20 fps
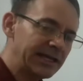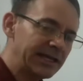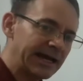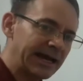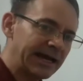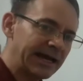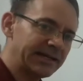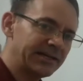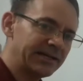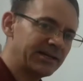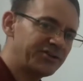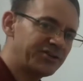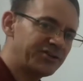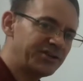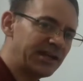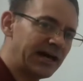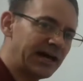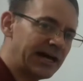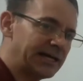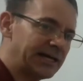at is
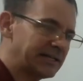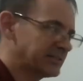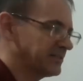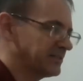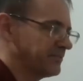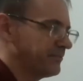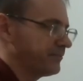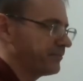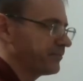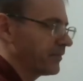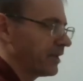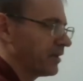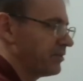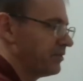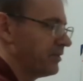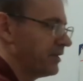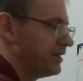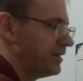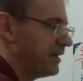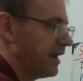not
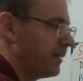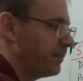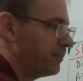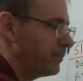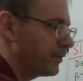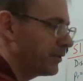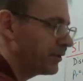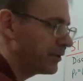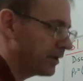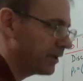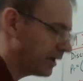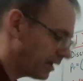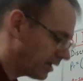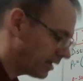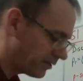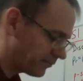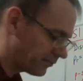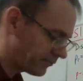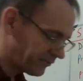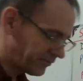the number
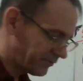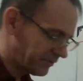of